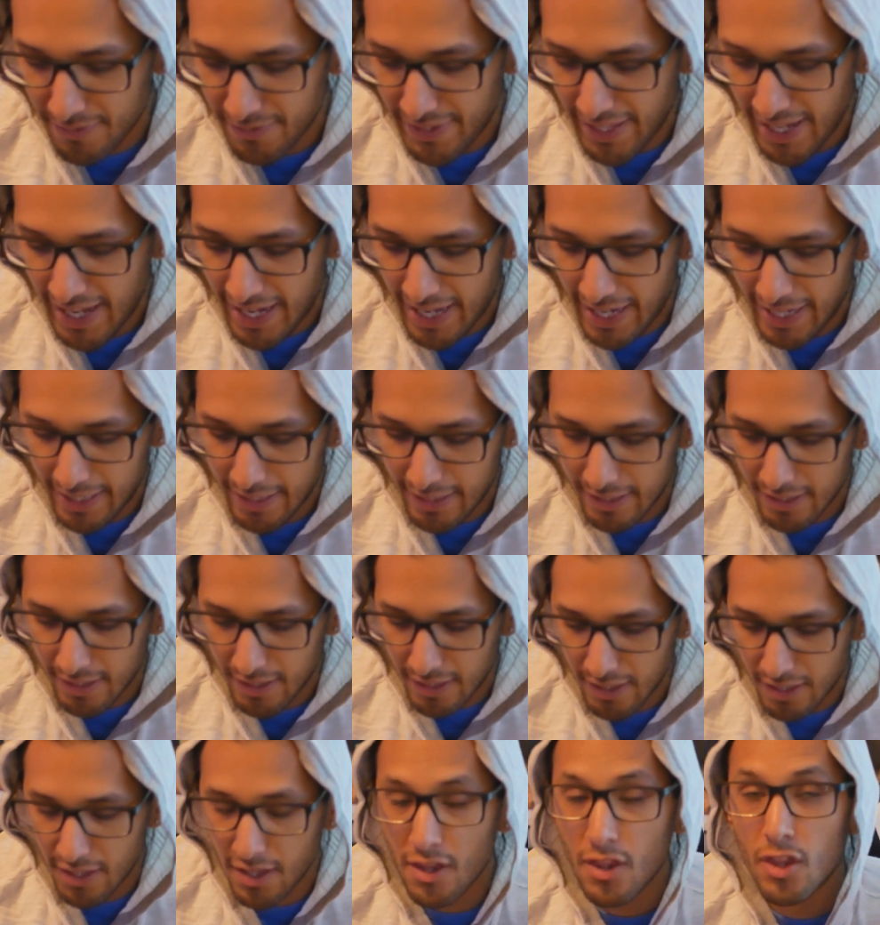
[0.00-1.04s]
that
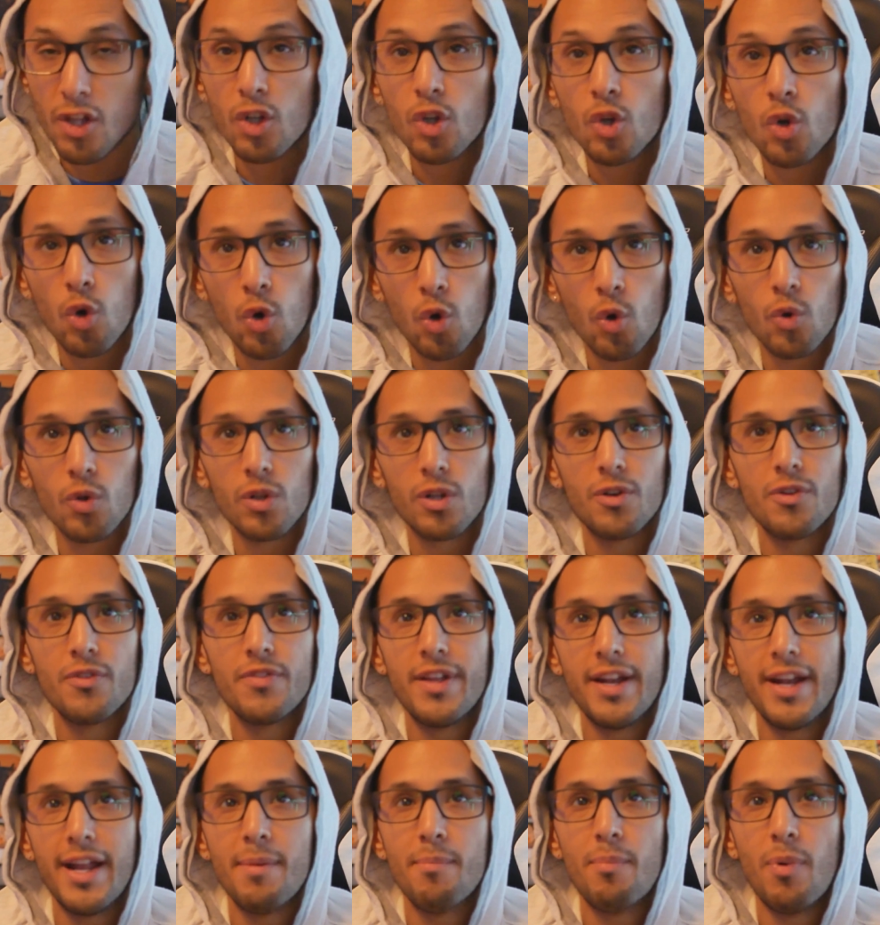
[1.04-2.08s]
the cooler
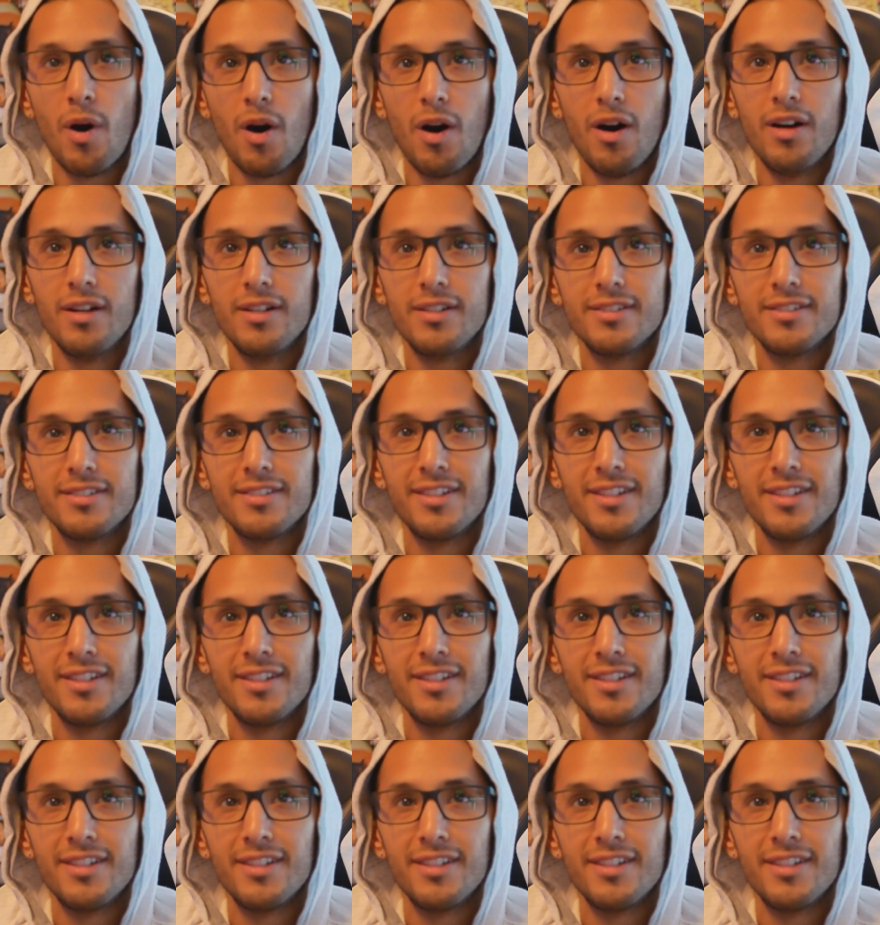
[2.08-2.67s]
that I bought